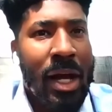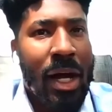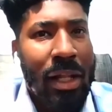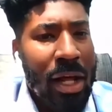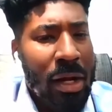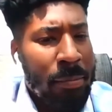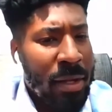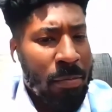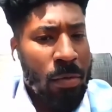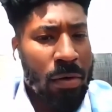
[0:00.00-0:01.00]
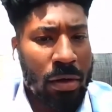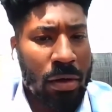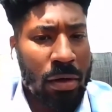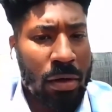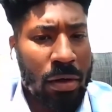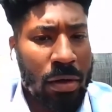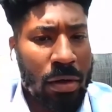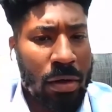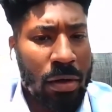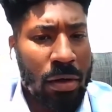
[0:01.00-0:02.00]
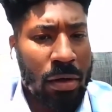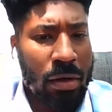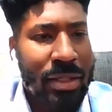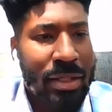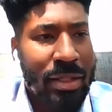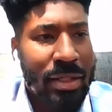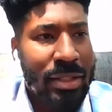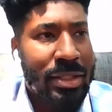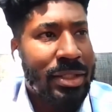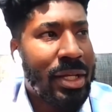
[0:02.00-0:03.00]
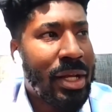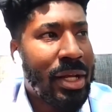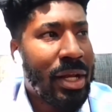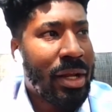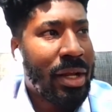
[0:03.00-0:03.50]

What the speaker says: A lot of people are looking at this and saying